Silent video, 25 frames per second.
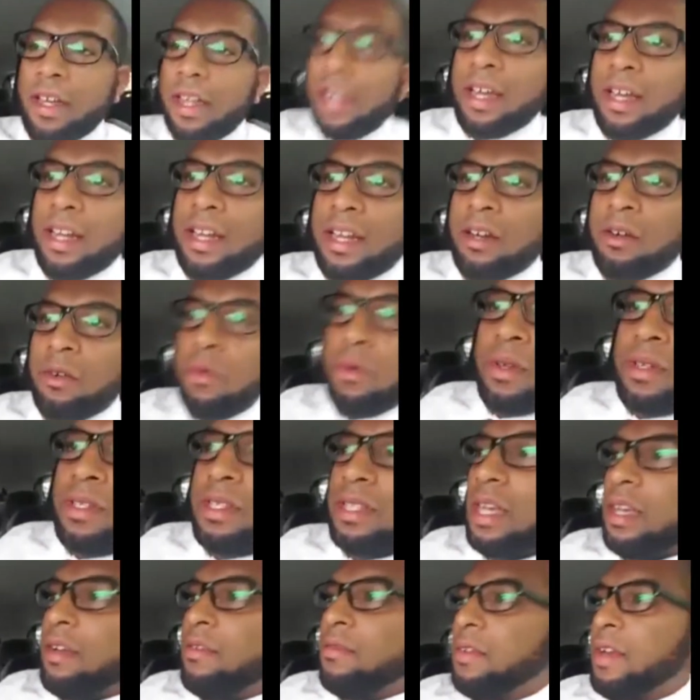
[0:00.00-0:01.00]
and I always
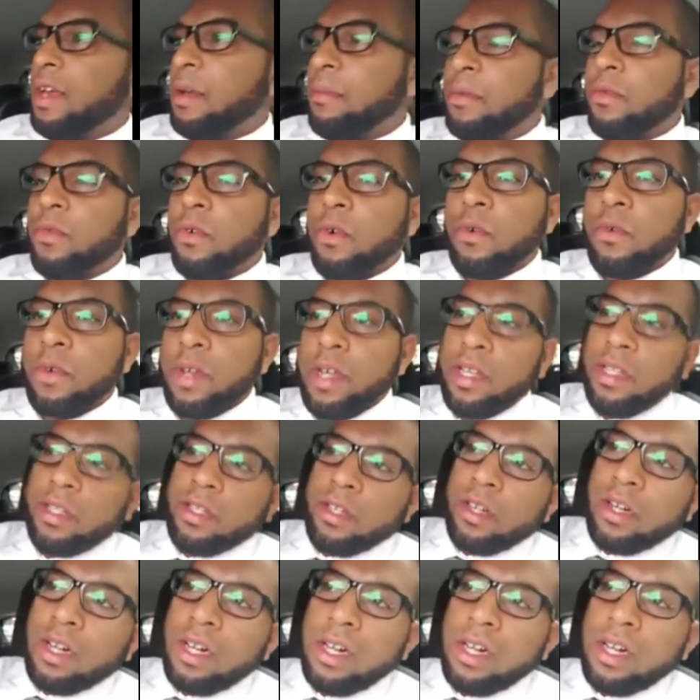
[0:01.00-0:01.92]
say everything happens for a reason.